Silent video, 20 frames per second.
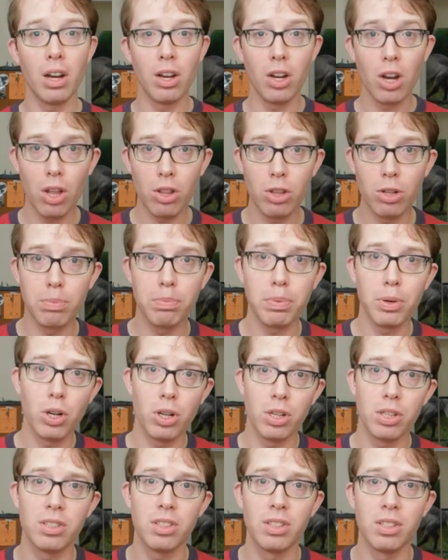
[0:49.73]
another
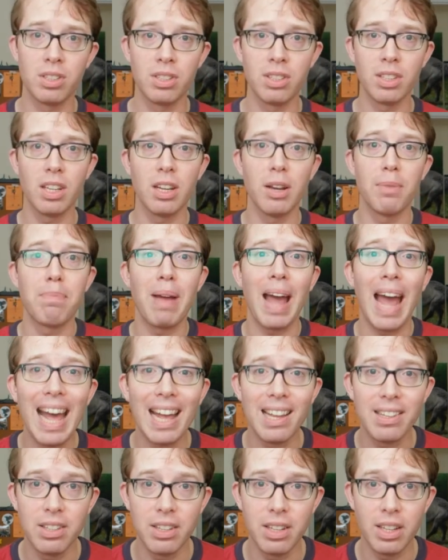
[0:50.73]
person's
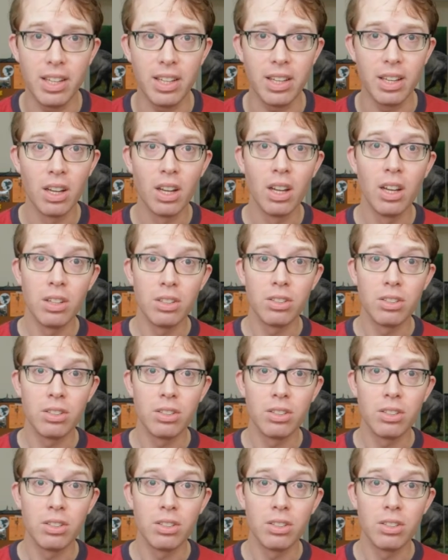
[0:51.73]
capacity